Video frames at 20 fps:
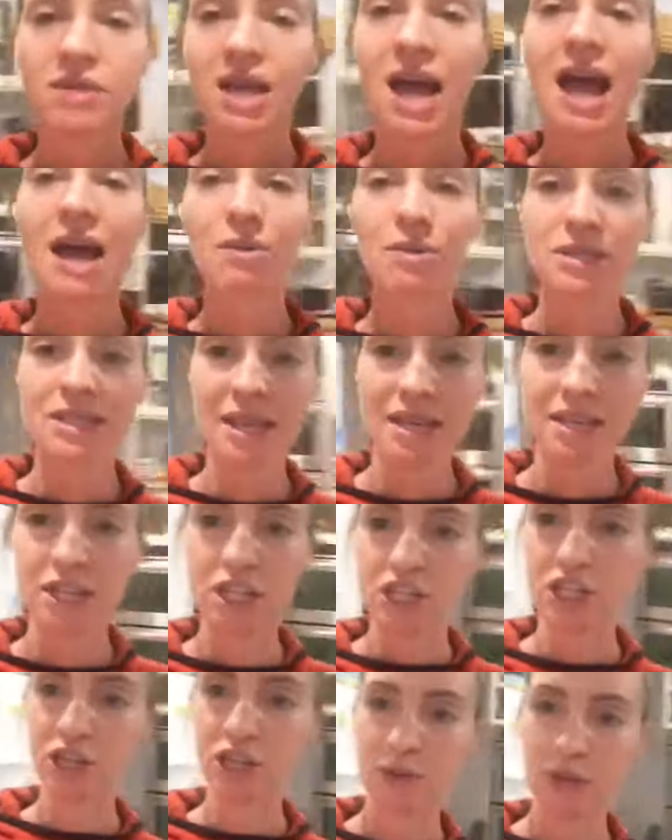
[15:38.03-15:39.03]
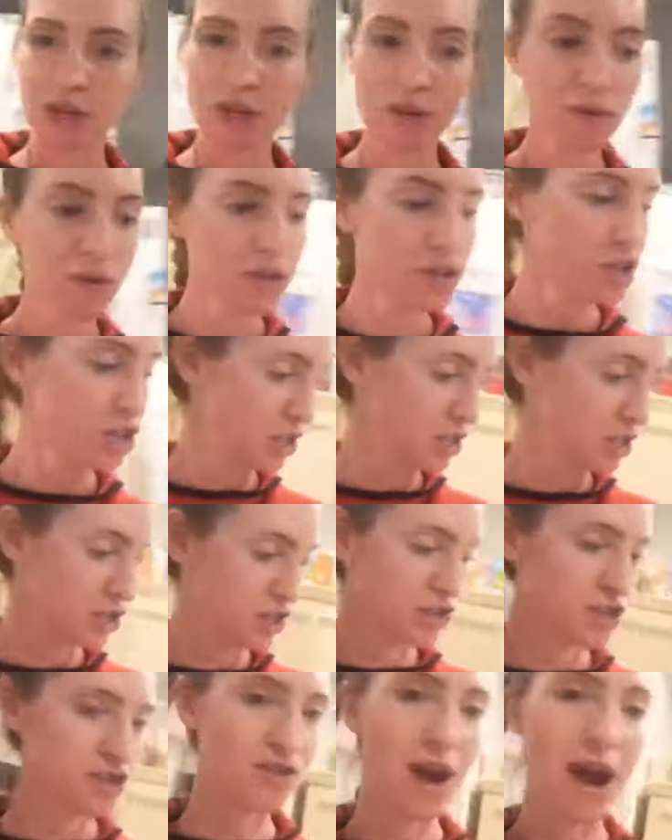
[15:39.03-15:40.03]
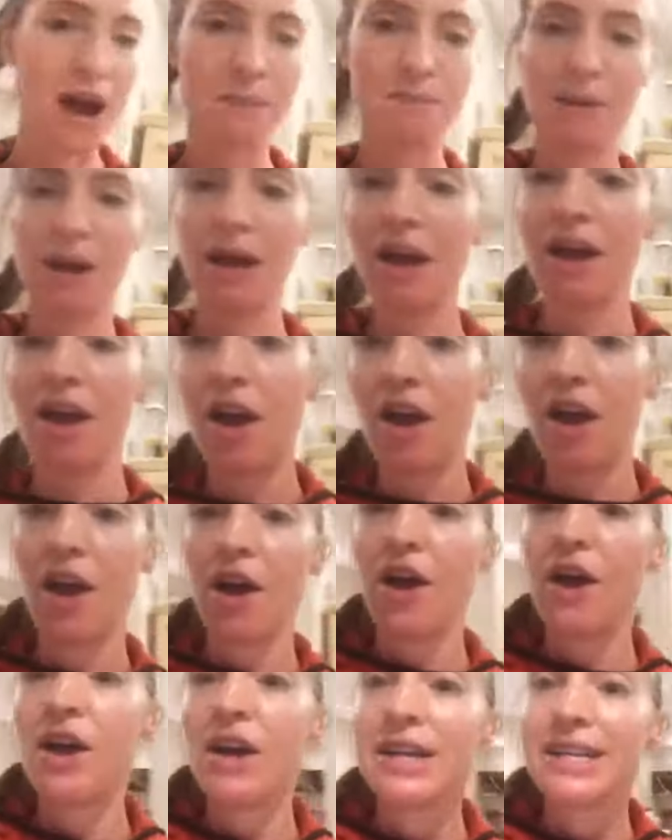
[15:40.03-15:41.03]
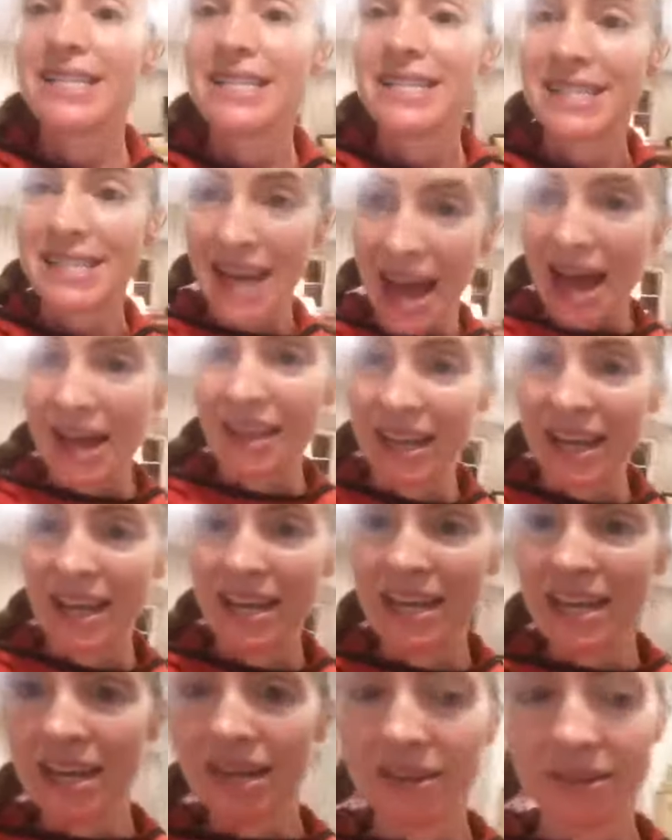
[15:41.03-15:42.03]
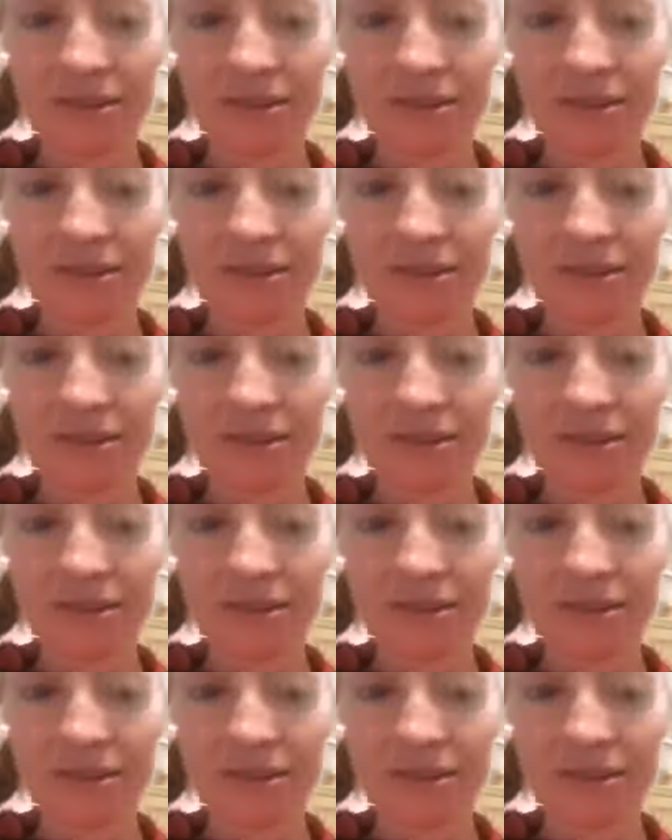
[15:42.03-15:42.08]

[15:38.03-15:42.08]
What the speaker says: I will send it to you. Just drop salad